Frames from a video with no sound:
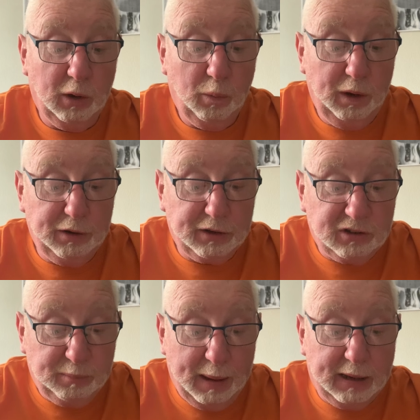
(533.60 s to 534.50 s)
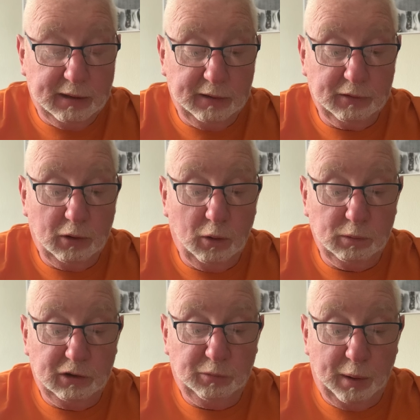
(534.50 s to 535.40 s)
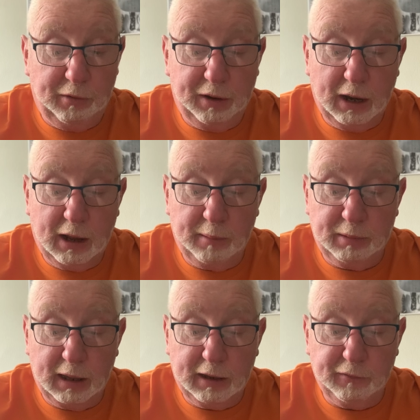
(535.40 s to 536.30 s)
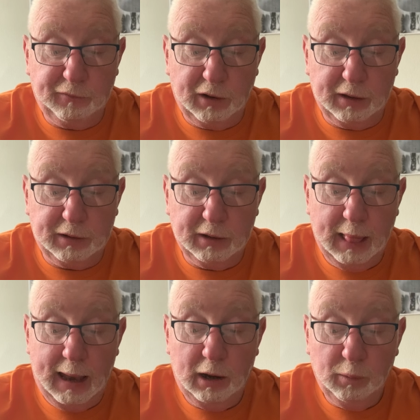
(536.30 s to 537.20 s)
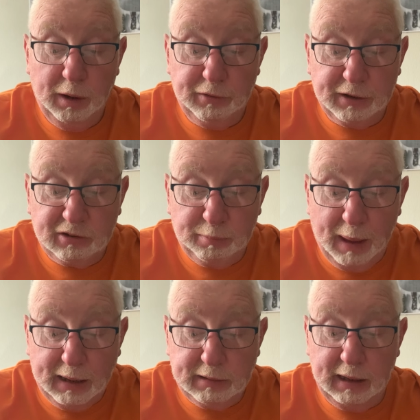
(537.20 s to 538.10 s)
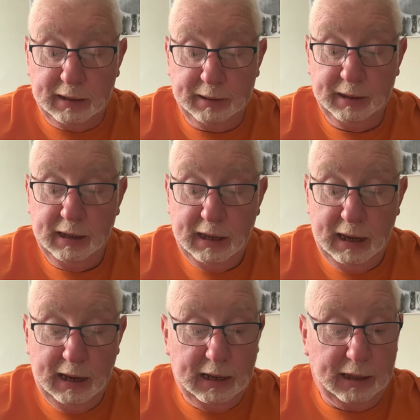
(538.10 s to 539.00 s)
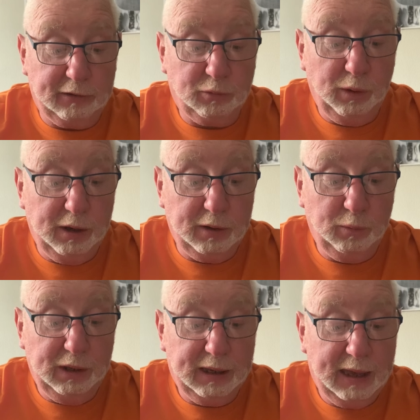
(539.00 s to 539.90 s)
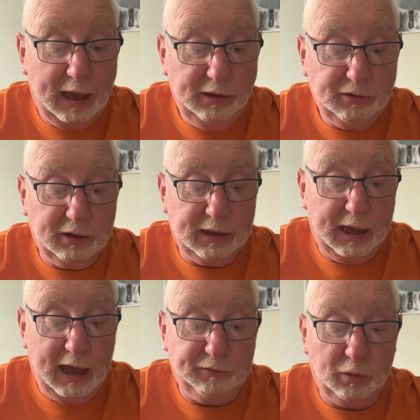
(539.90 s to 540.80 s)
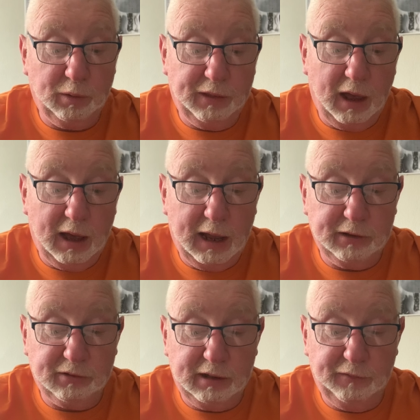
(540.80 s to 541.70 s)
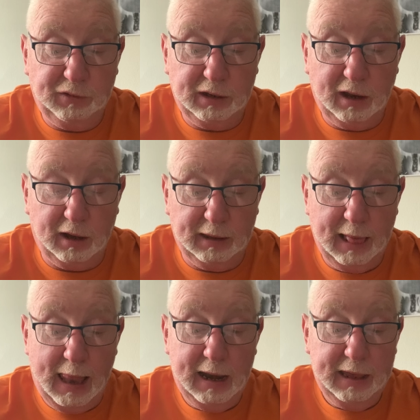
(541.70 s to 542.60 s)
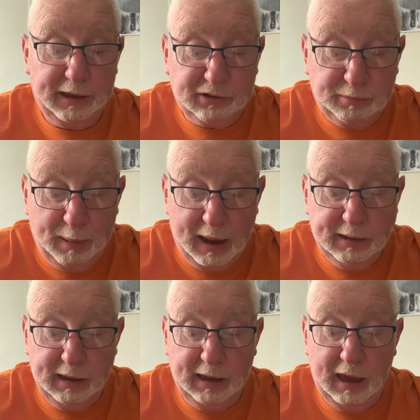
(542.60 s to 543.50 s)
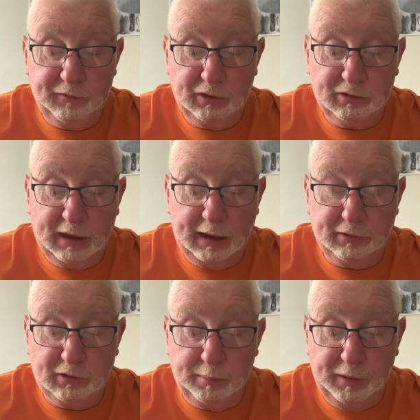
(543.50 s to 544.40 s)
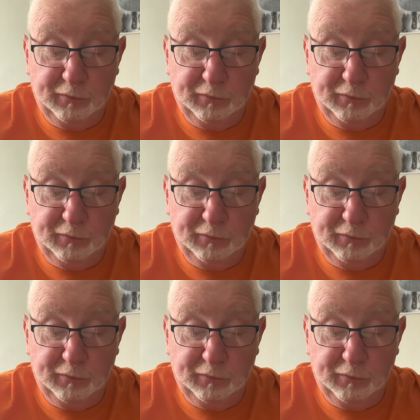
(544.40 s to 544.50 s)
we are expecting the Holy Spirit to come like a flood. We are expecting healings. We are gazing to heaven with our hands lifted high, expecting heaven's gates to be